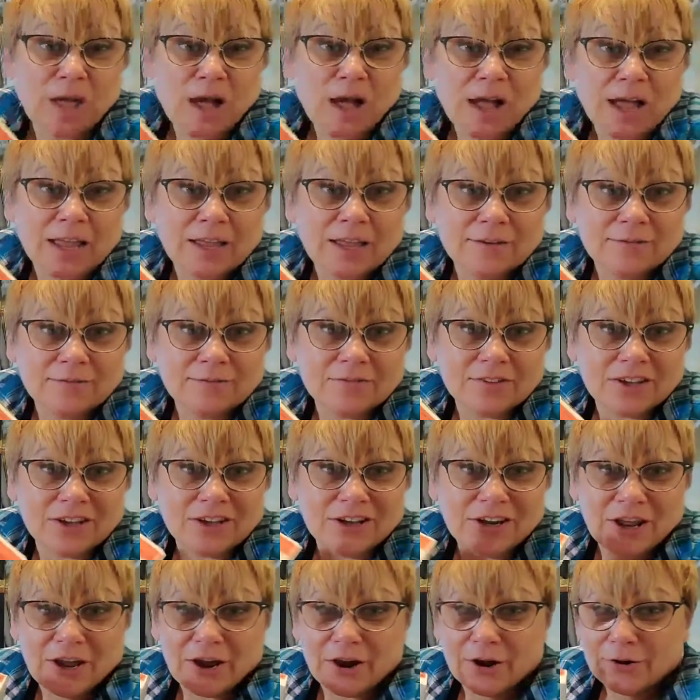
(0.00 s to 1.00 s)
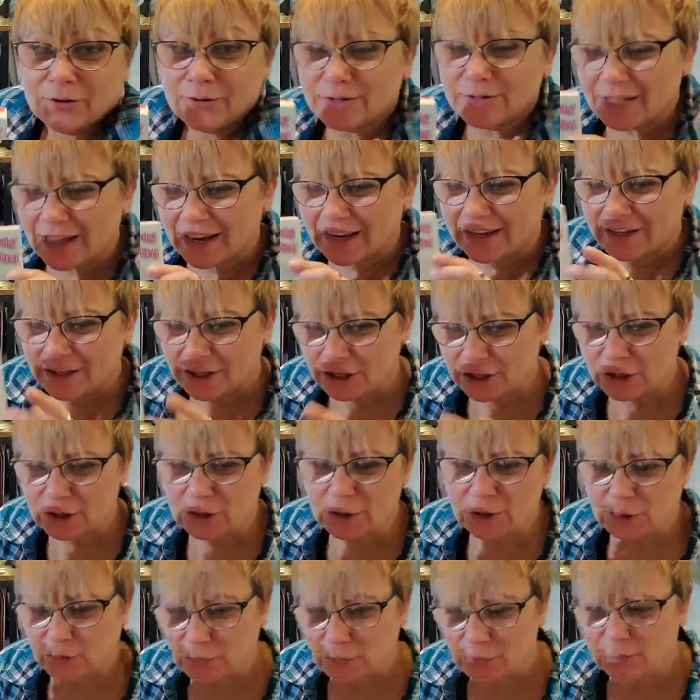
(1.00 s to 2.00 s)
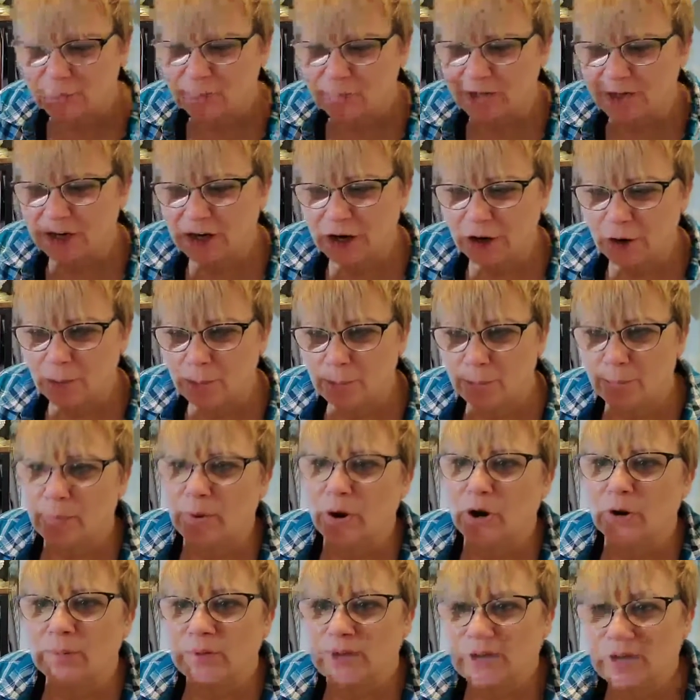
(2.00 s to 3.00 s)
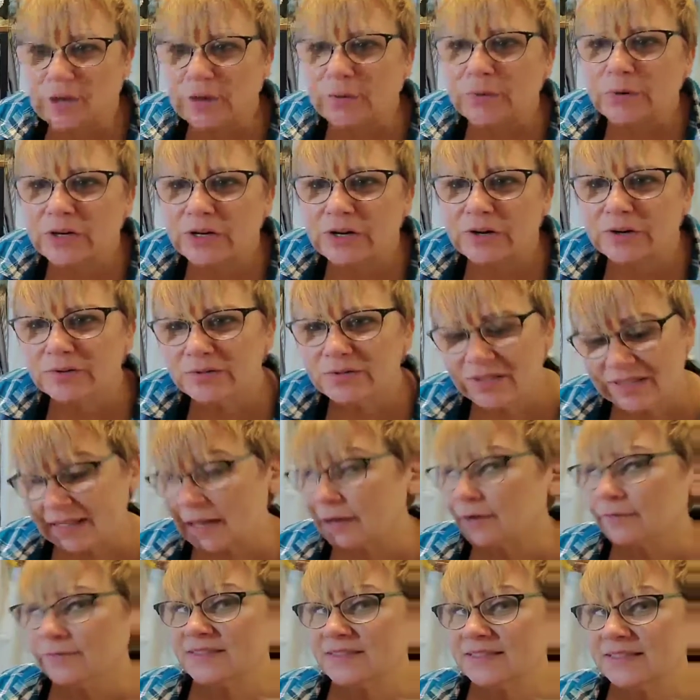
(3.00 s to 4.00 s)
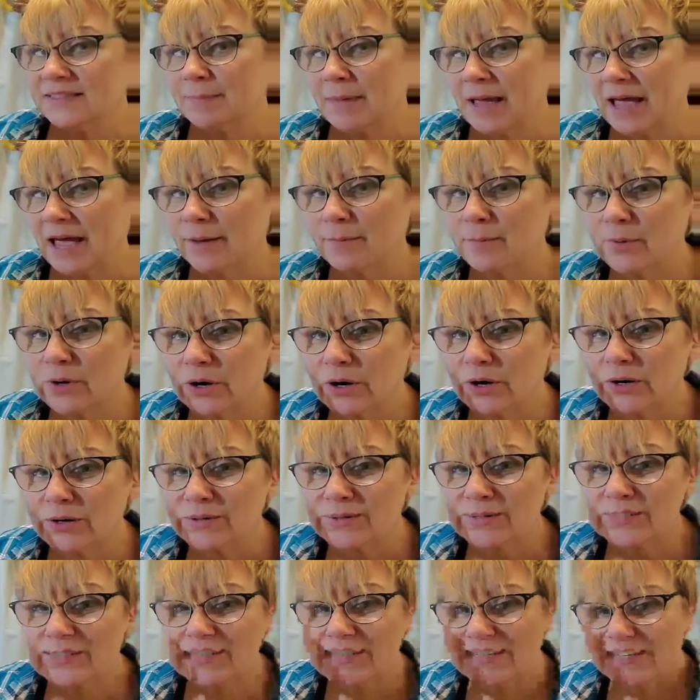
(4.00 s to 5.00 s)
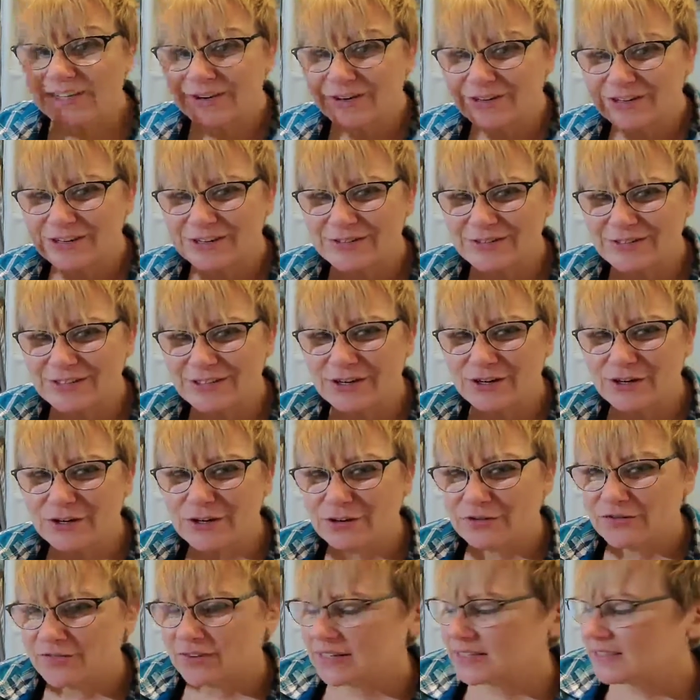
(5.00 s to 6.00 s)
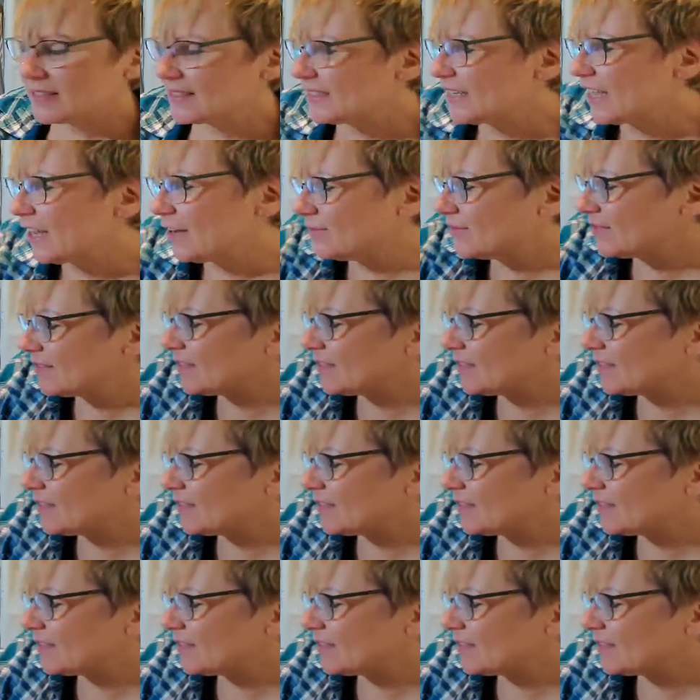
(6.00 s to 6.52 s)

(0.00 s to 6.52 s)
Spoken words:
you can do a live, like barbecuing yourself some hamburgers and you're using all your